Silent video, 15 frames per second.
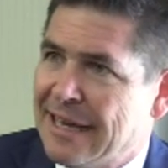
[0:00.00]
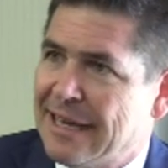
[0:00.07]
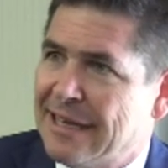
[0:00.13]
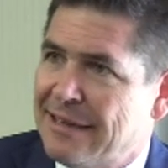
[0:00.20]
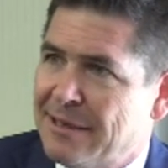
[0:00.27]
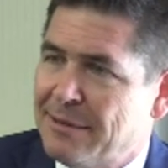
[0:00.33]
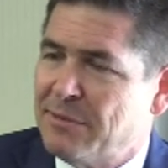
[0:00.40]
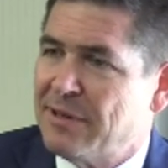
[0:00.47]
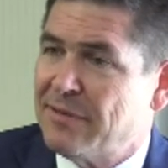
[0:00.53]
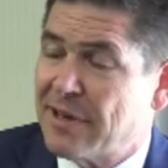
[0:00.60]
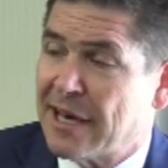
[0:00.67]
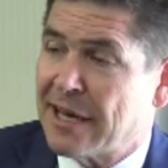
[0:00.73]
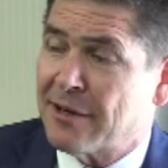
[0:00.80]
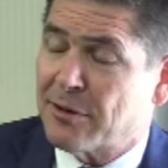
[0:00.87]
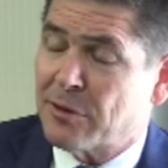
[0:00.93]
And then we've
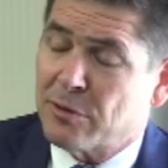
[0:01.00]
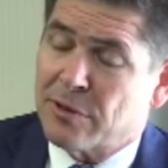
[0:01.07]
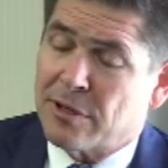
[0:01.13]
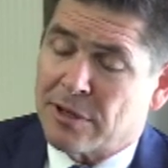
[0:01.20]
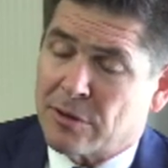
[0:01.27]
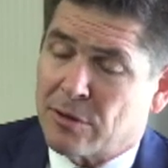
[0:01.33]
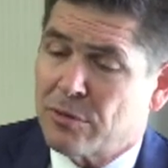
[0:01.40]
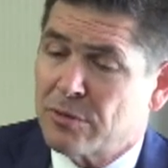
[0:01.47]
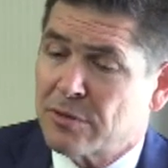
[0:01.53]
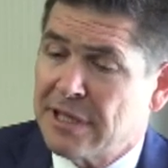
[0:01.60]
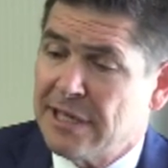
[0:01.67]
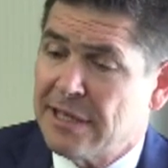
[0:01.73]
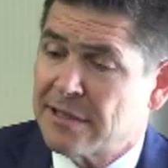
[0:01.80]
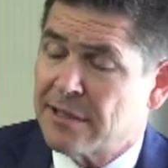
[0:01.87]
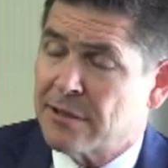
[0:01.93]
got our, our older
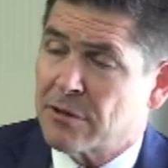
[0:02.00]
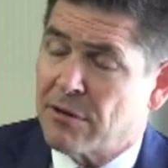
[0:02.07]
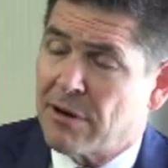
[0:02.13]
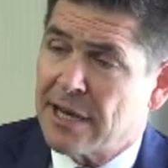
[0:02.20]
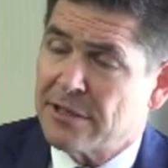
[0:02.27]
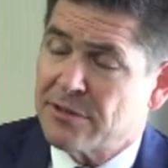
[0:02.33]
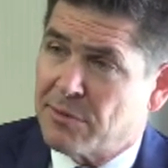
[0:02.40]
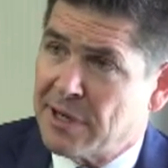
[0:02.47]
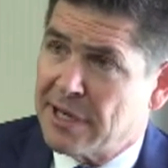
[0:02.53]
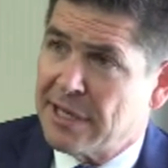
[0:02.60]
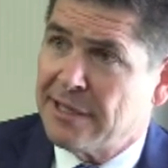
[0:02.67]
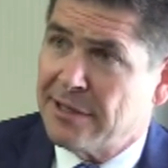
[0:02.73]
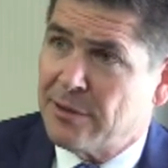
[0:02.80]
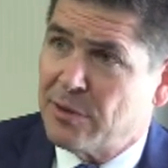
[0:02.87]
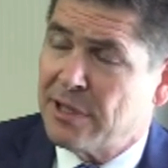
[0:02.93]
kids that are
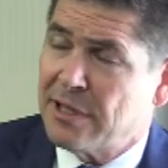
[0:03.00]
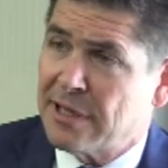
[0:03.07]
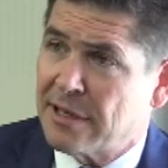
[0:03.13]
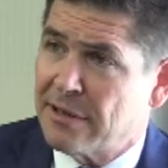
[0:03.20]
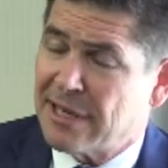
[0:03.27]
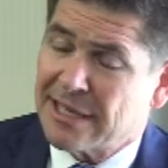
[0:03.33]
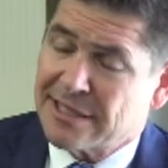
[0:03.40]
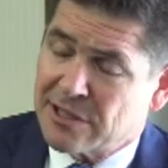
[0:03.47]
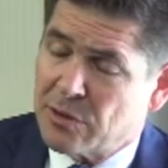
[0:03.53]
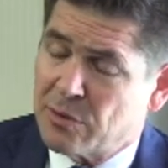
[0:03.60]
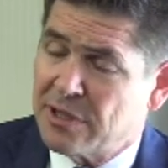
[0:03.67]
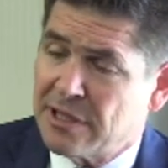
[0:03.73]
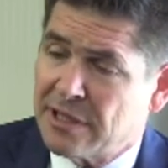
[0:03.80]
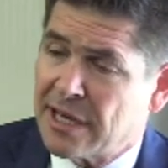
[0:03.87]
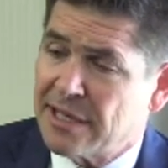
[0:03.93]
graduating, going in actually
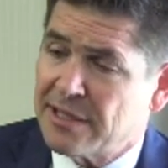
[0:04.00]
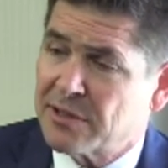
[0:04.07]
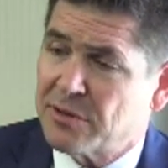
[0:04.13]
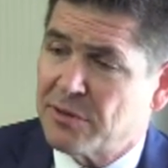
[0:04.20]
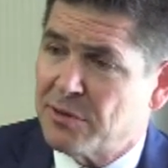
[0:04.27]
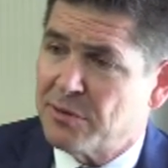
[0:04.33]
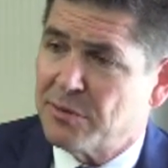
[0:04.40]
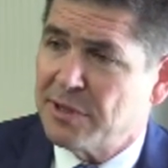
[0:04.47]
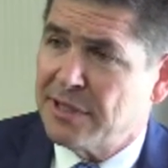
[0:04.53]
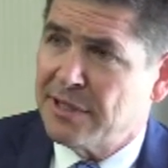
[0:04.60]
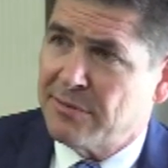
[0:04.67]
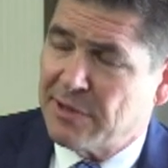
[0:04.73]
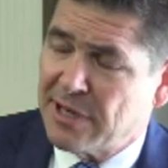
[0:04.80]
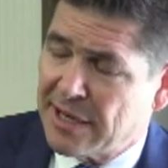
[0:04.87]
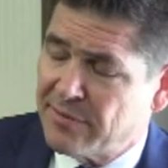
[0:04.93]
going into high school.
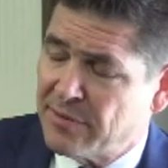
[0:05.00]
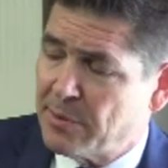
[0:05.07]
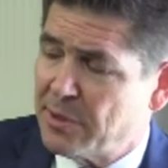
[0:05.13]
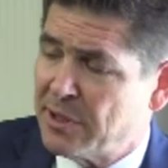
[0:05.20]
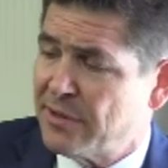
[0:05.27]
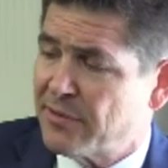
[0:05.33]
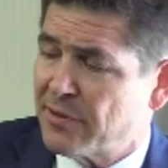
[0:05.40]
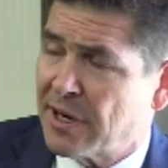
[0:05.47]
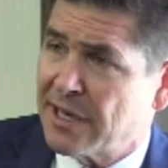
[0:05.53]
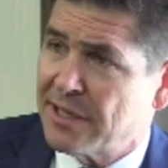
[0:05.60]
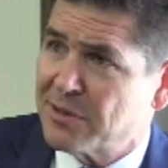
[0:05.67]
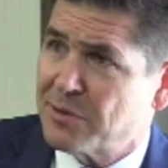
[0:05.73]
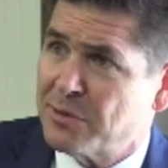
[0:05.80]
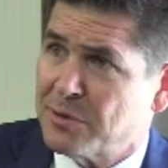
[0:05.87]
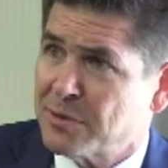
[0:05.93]
We, we have them at different high
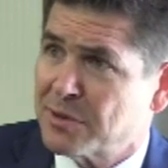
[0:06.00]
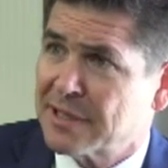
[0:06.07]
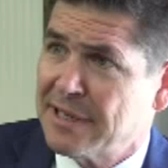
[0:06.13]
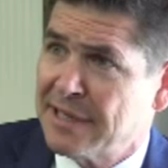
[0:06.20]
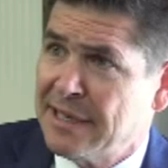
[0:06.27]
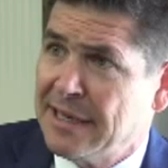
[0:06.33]
schools.